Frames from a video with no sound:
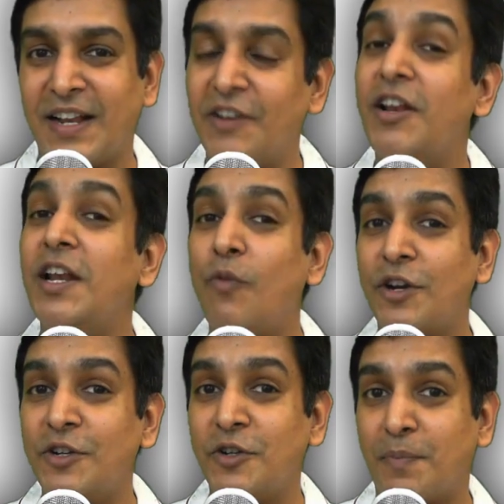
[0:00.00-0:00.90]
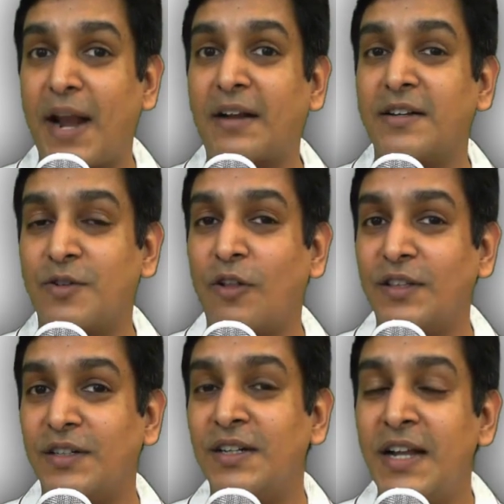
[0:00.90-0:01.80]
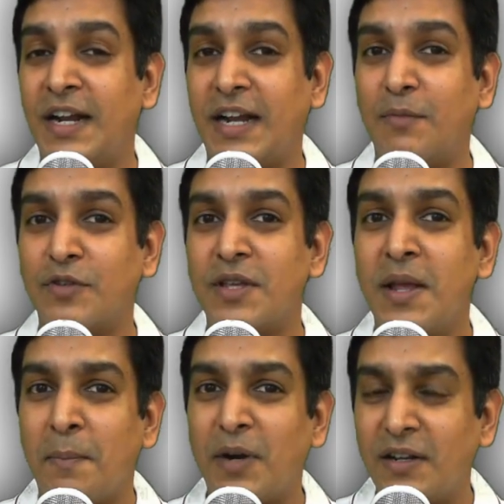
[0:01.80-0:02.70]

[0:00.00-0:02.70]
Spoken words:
and I really want you to practice all the demos.